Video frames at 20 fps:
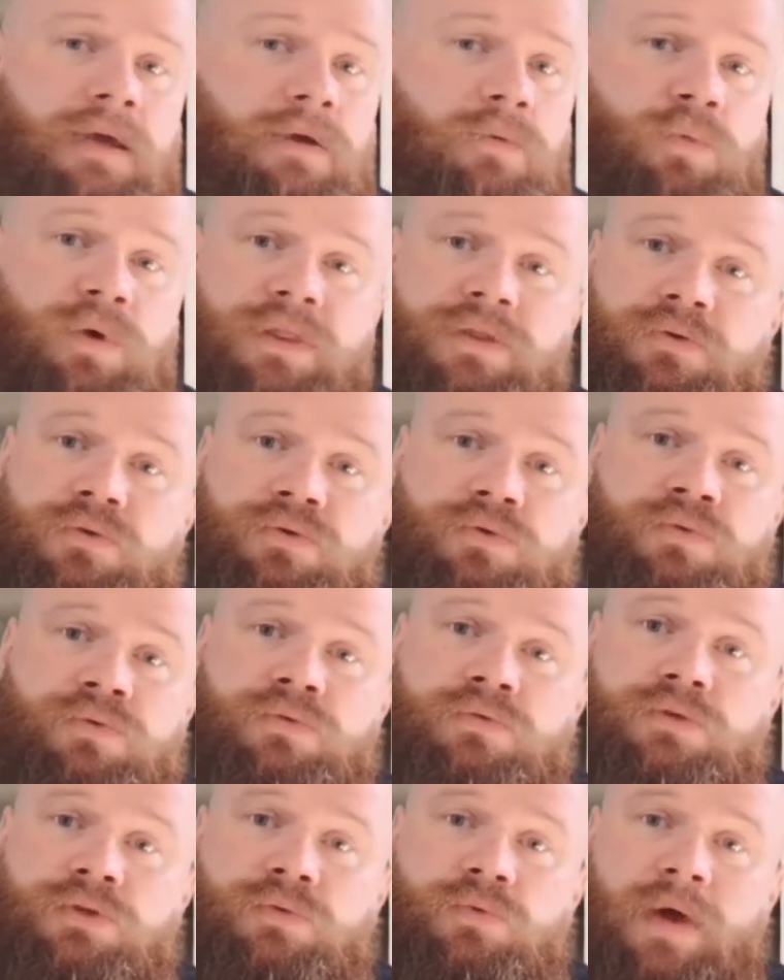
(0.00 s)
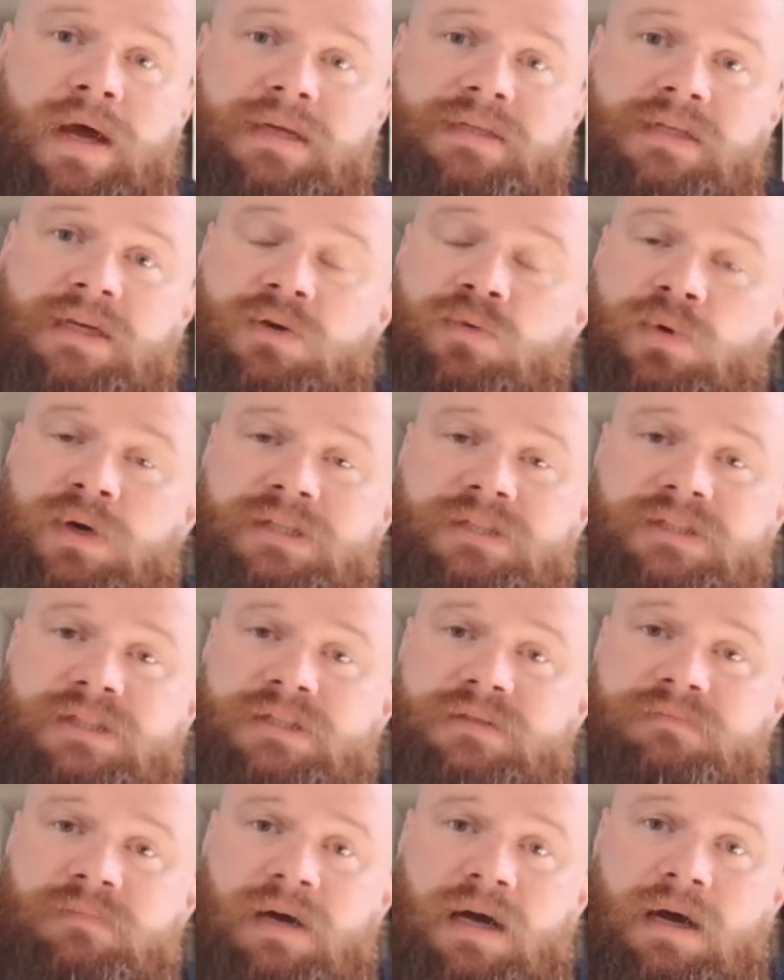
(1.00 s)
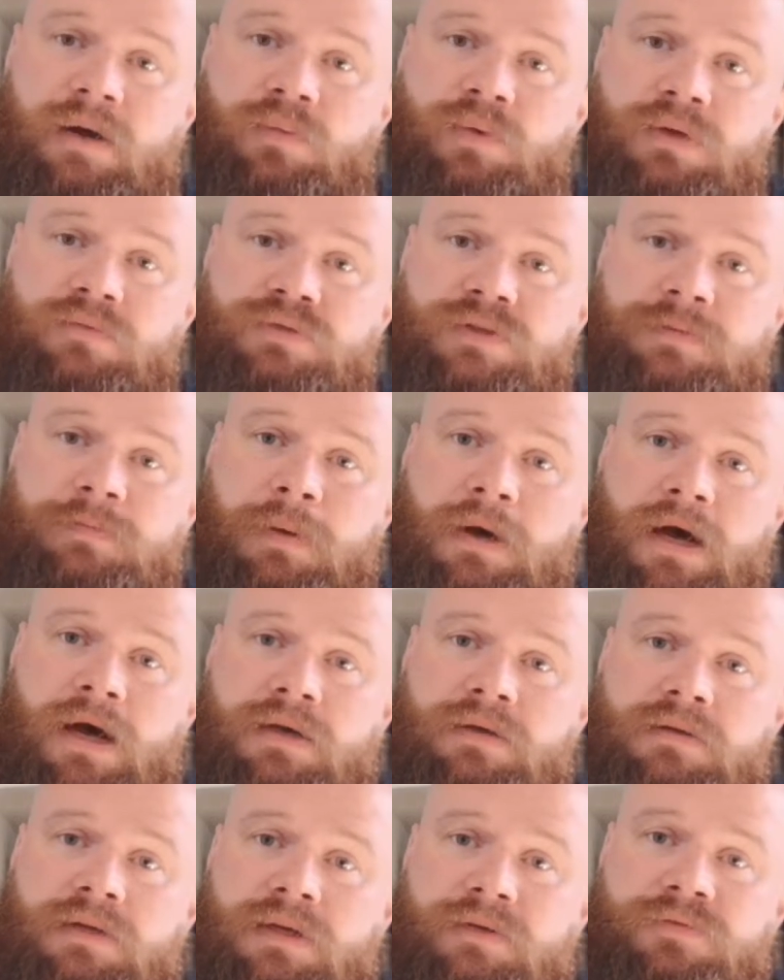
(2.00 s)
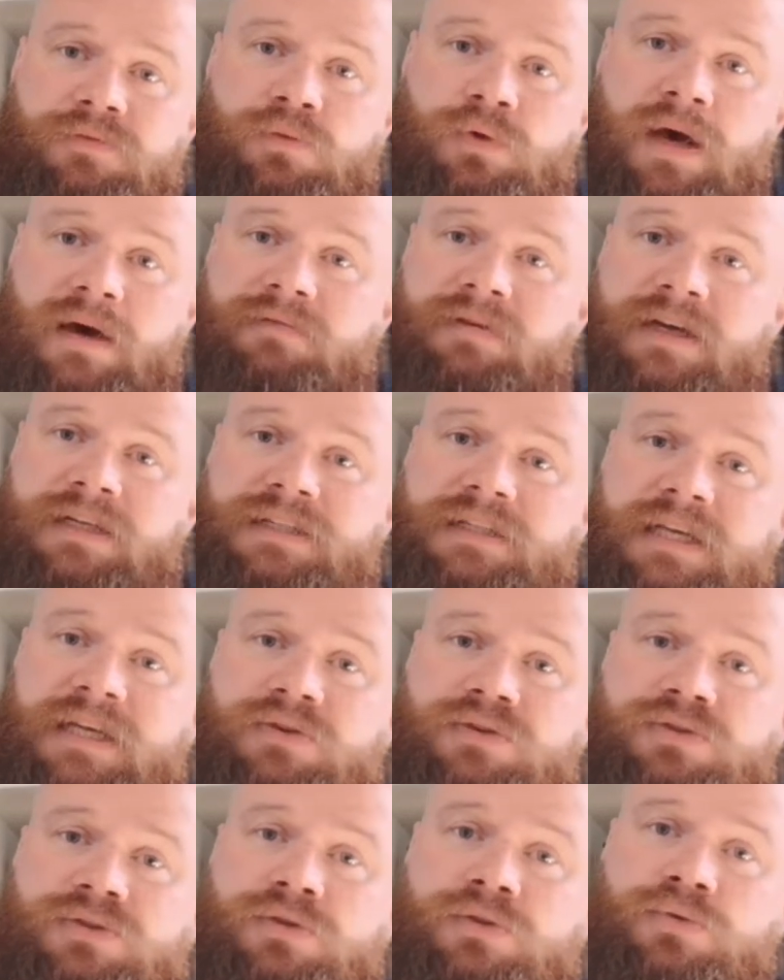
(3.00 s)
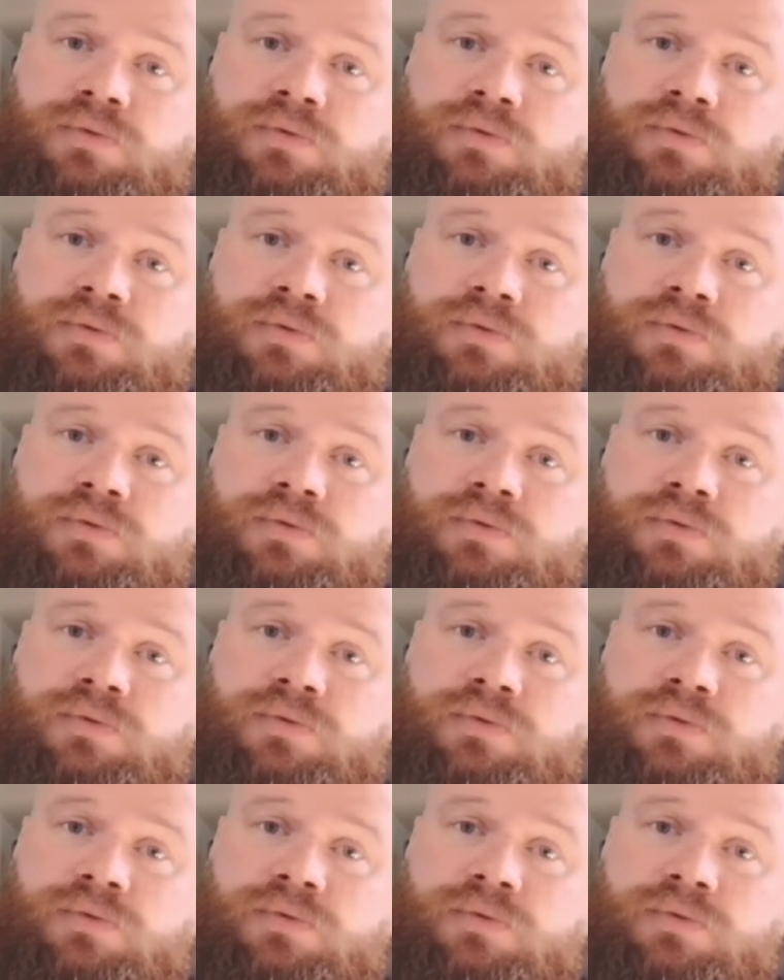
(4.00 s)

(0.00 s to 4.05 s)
Whether you ask a question, I will respond. If you have ideas to